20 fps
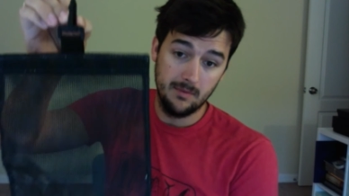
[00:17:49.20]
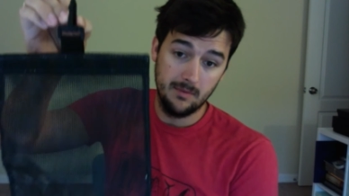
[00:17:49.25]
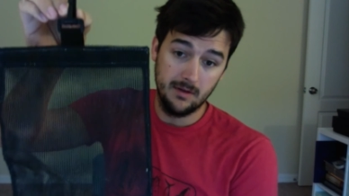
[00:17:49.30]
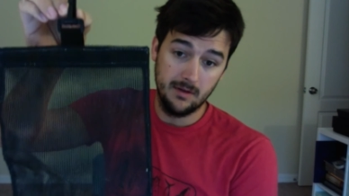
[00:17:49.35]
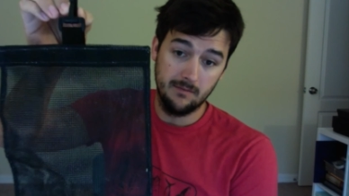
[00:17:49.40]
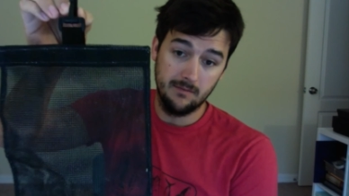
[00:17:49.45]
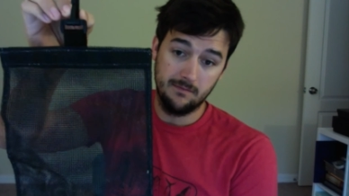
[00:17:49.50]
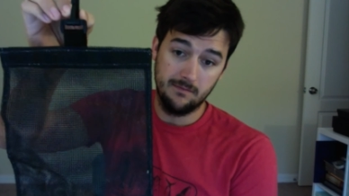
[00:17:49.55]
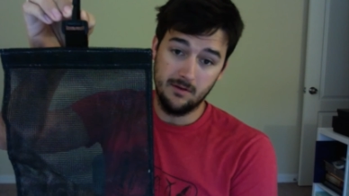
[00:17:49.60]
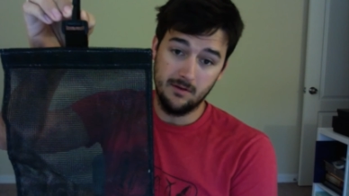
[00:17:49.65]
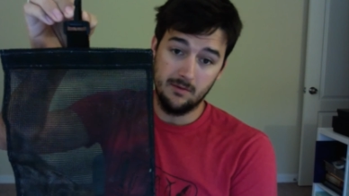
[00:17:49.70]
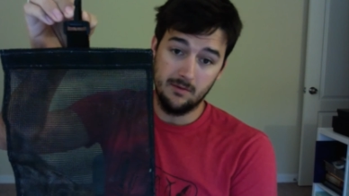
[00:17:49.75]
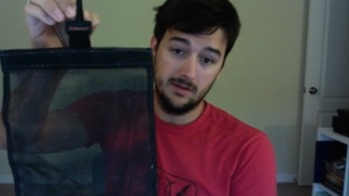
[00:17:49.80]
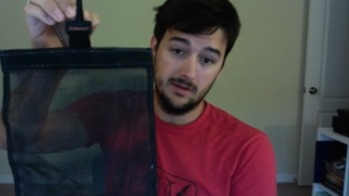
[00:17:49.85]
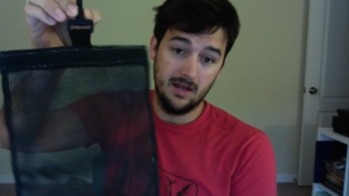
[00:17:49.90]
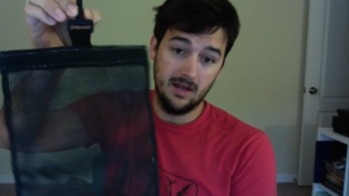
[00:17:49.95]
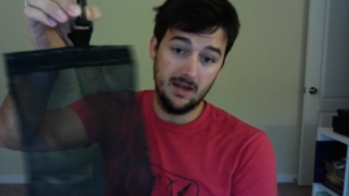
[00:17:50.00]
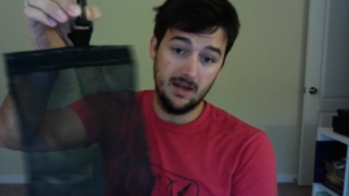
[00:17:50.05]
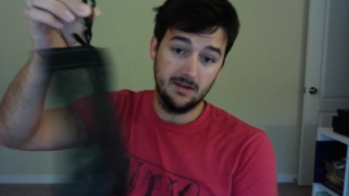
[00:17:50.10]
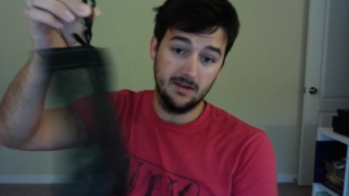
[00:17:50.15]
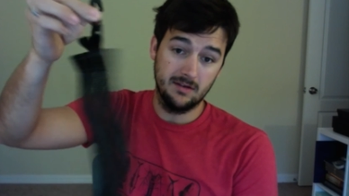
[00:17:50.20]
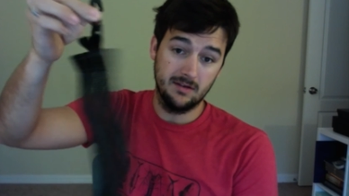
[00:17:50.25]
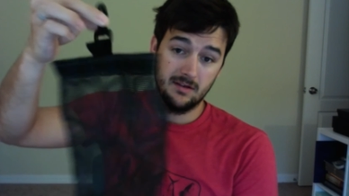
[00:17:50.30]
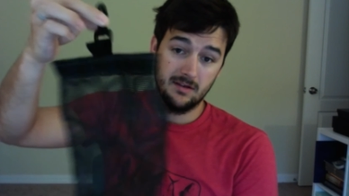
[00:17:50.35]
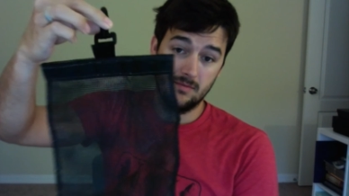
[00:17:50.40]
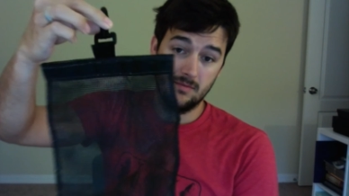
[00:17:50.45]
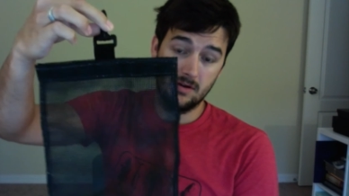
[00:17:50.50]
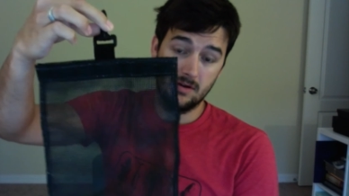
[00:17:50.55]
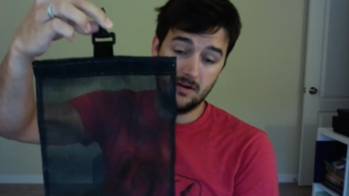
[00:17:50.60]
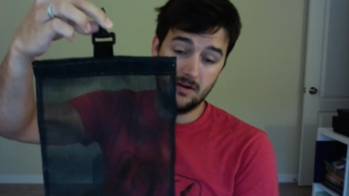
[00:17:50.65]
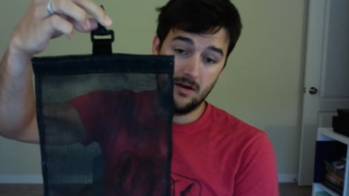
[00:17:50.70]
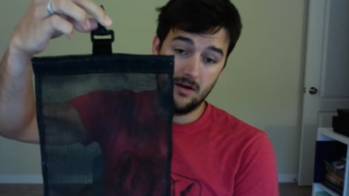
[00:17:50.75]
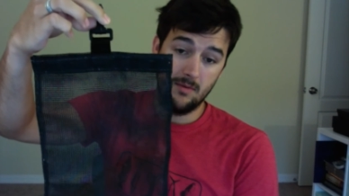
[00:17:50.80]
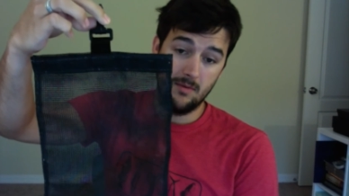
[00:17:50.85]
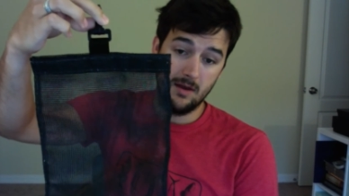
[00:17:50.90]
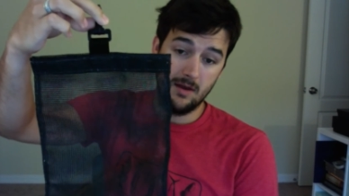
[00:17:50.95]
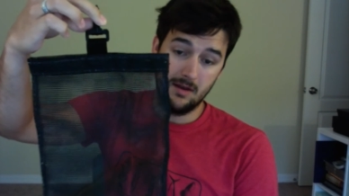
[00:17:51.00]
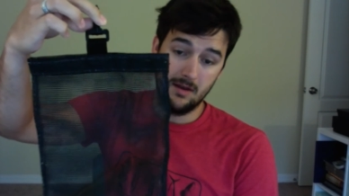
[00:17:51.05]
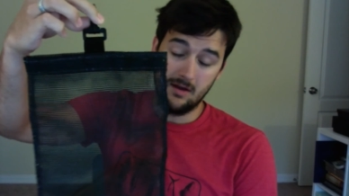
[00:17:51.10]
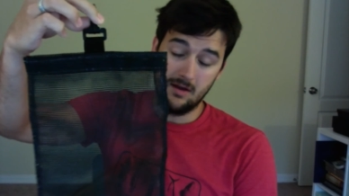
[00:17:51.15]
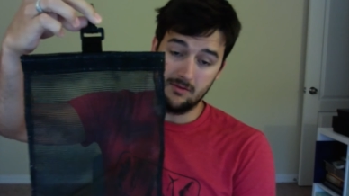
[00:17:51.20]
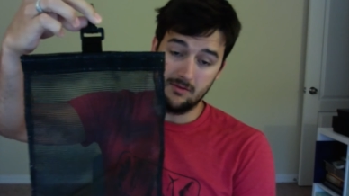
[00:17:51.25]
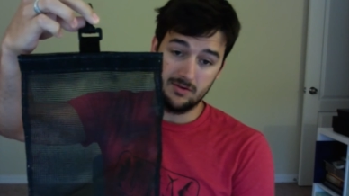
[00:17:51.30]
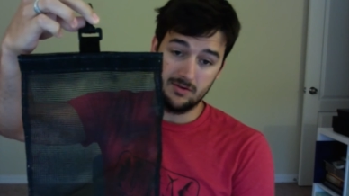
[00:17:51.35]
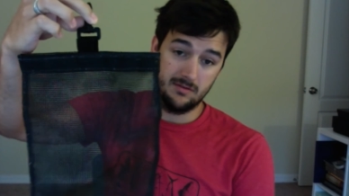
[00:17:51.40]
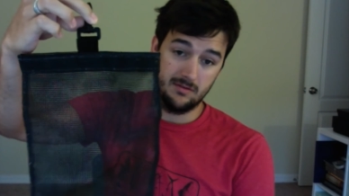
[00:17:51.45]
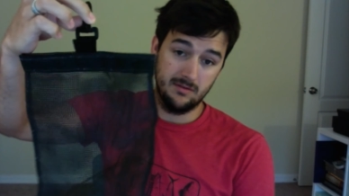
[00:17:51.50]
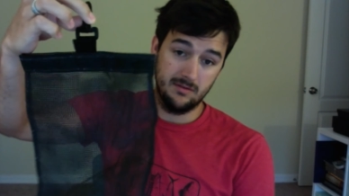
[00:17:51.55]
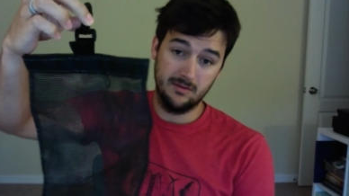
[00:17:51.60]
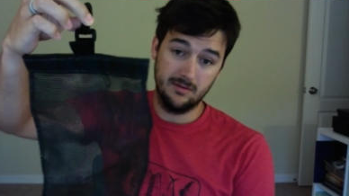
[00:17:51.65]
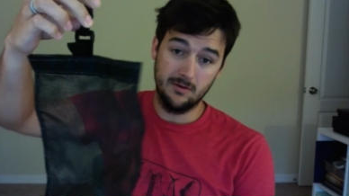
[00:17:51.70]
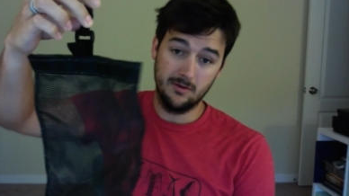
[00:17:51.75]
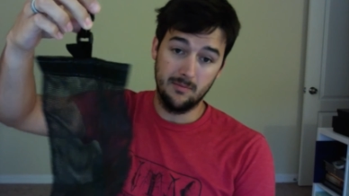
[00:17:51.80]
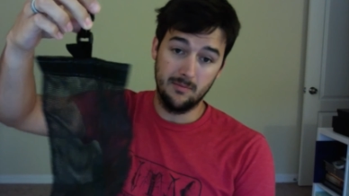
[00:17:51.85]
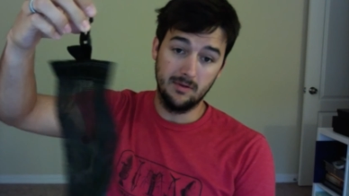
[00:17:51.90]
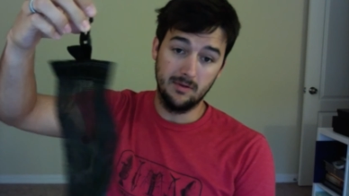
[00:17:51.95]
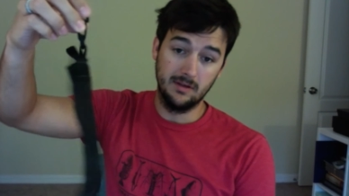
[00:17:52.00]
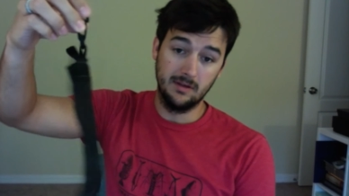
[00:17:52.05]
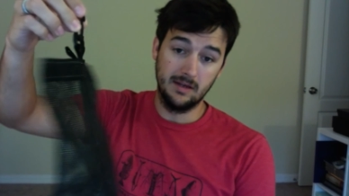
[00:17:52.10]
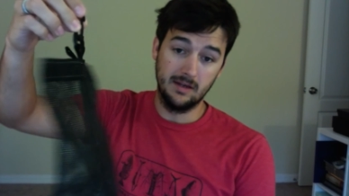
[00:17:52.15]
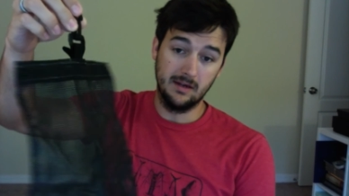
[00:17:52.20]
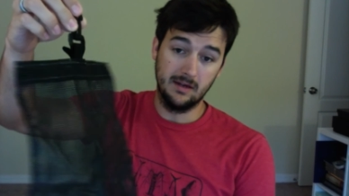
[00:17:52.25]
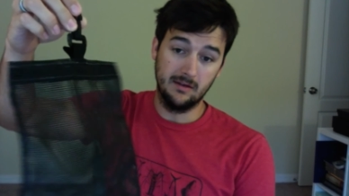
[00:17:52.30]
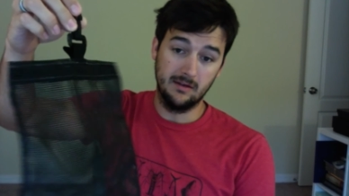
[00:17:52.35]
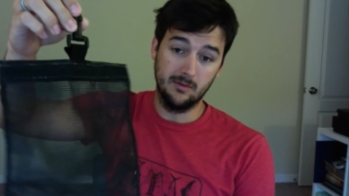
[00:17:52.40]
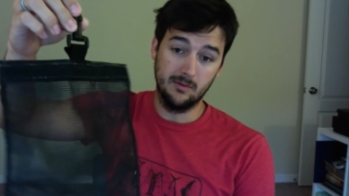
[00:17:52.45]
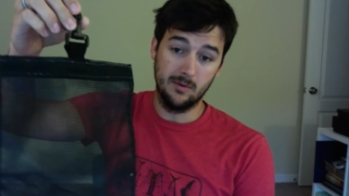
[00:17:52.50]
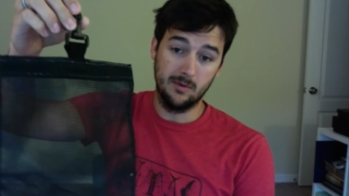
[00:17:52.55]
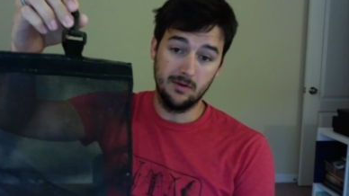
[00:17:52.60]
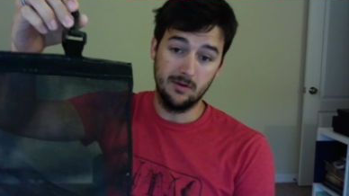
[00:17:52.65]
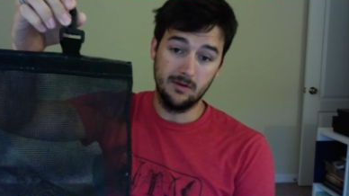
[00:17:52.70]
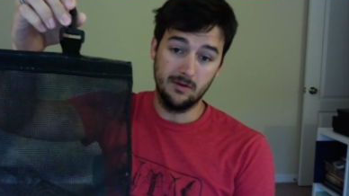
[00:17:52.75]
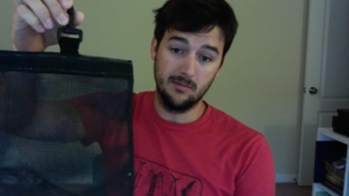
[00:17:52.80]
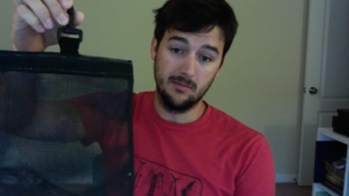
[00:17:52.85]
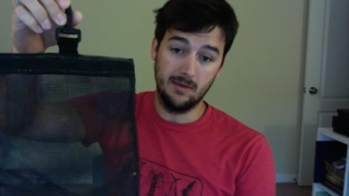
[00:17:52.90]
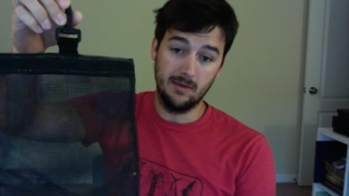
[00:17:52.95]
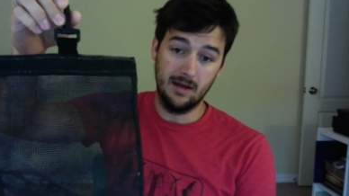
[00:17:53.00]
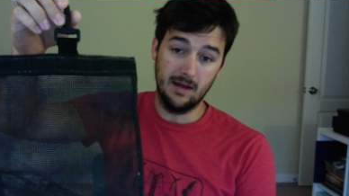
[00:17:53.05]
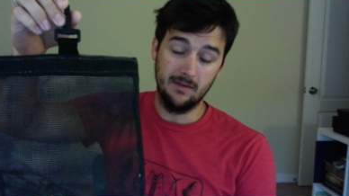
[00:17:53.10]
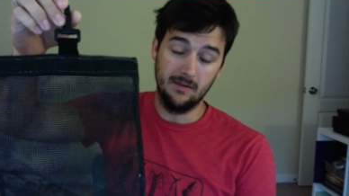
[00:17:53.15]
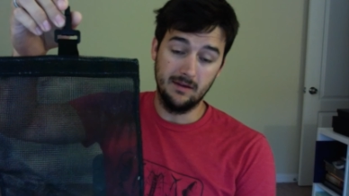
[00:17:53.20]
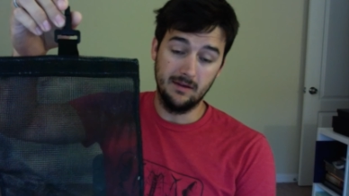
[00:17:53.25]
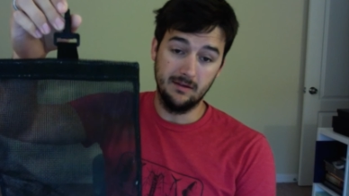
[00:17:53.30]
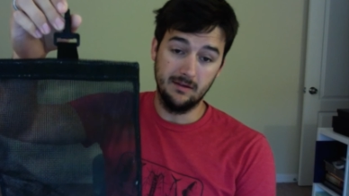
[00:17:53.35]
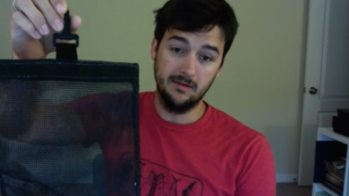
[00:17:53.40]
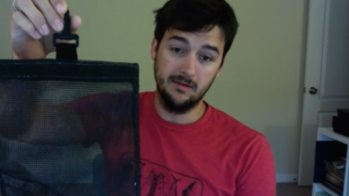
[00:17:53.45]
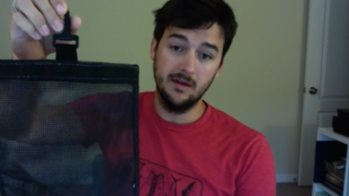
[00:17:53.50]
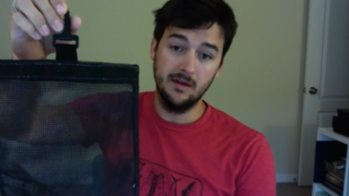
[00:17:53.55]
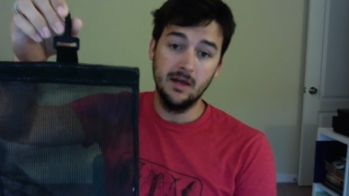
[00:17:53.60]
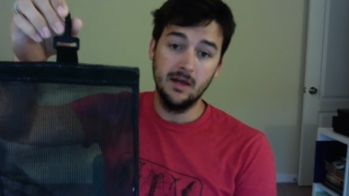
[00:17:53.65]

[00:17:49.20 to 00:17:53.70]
If y'all would like, just leave me a comment and I'll throw up a link to where you can buy these.